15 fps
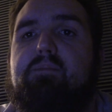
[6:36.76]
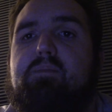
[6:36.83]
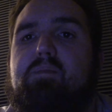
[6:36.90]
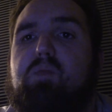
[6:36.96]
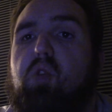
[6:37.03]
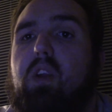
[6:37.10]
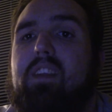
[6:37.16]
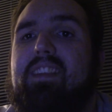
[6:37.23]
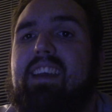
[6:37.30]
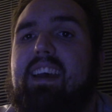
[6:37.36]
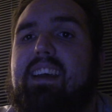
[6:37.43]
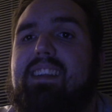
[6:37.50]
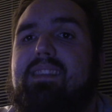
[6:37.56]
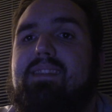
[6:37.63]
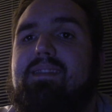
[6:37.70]
More on
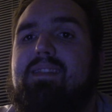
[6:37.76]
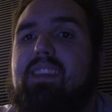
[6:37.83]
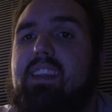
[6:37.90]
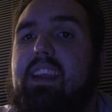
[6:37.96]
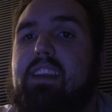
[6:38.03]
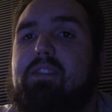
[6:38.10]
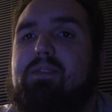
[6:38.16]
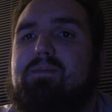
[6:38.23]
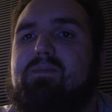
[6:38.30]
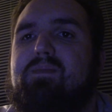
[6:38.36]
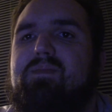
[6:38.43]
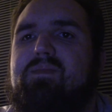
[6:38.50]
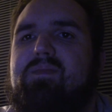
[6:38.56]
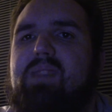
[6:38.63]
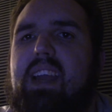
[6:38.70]
that later,
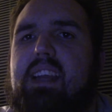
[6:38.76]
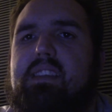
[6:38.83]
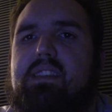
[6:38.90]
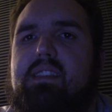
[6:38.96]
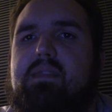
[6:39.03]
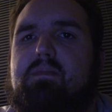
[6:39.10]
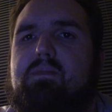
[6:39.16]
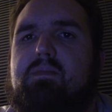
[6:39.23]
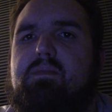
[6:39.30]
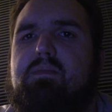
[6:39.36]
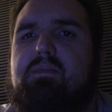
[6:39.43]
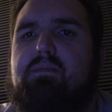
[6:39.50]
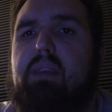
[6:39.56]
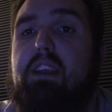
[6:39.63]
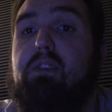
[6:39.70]
as it
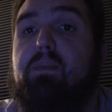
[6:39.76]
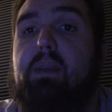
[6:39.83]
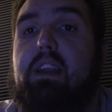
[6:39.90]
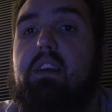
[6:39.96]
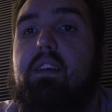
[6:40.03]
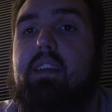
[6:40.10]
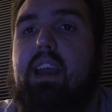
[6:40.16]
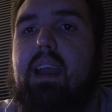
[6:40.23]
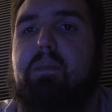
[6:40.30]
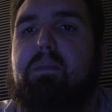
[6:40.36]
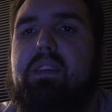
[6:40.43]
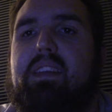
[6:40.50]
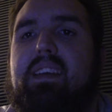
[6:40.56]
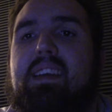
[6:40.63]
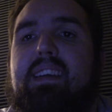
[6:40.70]
may or may not happen.
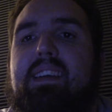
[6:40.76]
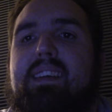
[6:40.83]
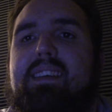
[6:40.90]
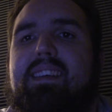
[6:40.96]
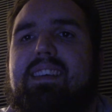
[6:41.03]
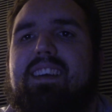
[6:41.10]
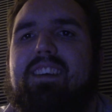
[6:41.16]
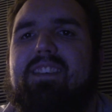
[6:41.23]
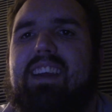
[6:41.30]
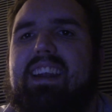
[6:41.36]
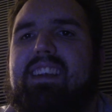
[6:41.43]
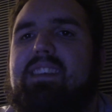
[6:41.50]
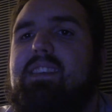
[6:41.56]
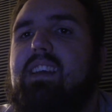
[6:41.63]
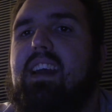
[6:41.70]
Alright,
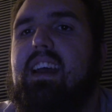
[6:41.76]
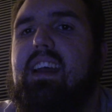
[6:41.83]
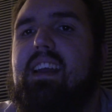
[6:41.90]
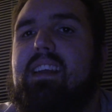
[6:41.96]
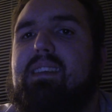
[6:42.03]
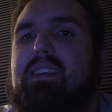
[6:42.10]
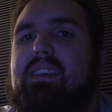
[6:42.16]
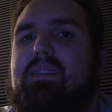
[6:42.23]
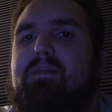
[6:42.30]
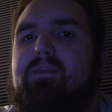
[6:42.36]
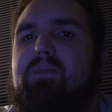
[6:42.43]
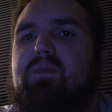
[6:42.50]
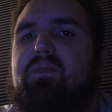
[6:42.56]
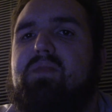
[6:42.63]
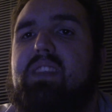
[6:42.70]

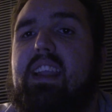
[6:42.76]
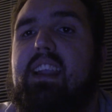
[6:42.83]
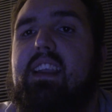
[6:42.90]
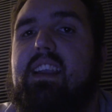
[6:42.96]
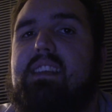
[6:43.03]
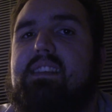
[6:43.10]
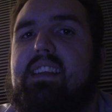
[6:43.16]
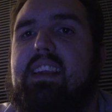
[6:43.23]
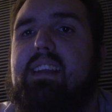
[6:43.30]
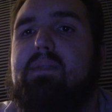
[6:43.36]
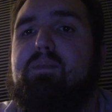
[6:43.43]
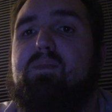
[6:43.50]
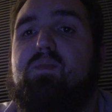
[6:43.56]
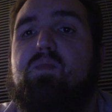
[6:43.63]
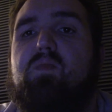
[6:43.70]
thank you guys again,
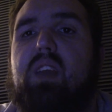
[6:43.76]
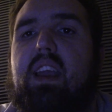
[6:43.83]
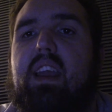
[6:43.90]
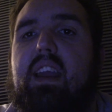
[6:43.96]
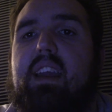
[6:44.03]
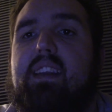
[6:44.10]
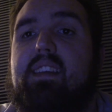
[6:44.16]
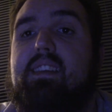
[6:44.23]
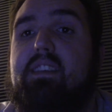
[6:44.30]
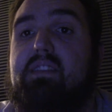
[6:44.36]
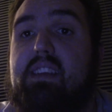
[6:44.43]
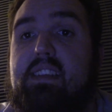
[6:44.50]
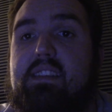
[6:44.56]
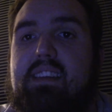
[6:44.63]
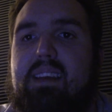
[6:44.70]
and until
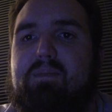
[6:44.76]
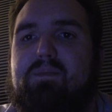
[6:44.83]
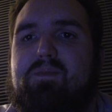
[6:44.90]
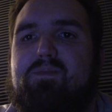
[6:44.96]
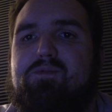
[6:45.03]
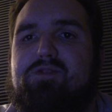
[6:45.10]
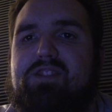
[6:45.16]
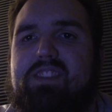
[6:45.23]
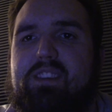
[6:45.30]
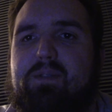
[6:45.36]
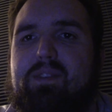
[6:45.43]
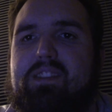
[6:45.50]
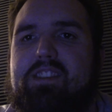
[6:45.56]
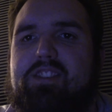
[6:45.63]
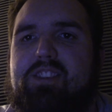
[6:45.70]
next time, we'll see you
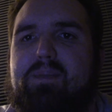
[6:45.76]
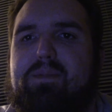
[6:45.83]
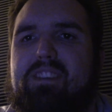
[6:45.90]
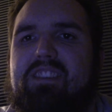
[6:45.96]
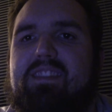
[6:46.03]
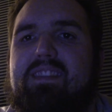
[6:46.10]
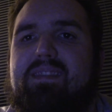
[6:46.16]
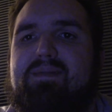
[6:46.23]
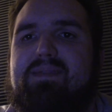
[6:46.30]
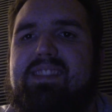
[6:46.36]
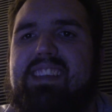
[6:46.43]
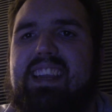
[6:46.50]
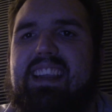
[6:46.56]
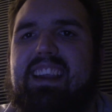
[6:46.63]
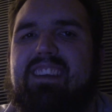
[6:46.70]
around the shipyard.
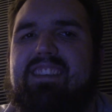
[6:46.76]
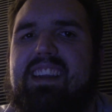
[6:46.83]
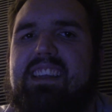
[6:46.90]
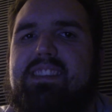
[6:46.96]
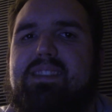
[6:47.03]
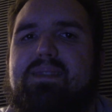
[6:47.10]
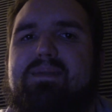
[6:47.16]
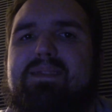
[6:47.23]
Take care, guys.